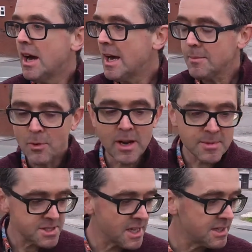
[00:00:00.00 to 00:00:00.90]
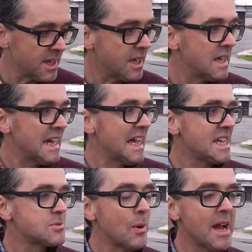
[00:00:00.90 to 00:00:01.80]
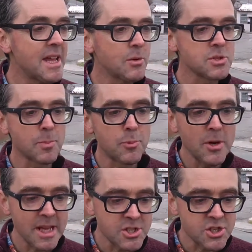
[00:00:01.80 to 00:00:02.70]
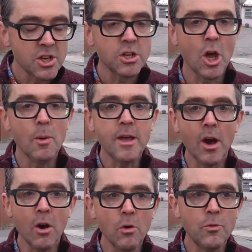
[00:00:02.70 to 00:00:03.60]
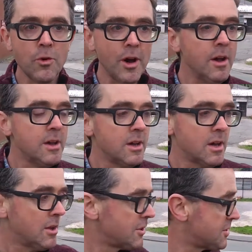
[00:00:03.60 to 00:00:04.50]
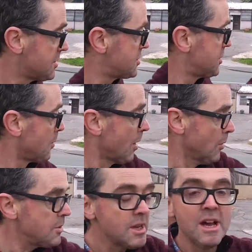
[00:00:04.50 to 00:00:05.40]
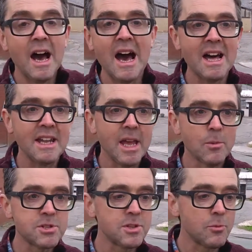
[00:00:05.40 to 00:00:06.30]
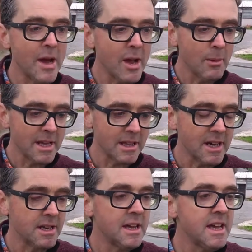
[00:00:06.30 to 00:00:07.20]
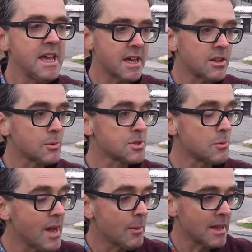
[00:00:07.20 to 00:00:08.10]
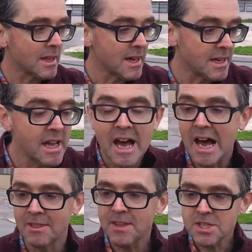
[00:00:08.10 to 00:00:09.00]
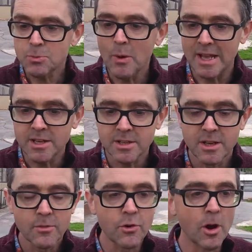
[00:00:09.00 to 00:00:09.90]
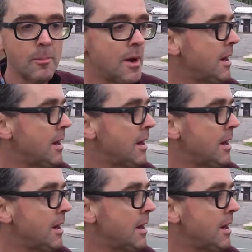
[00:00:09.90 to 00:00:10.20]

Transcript: I, where I'm standing, is where there was a bridge going over the, the, the road and it was the railway line. Here, there was a railway line and this went from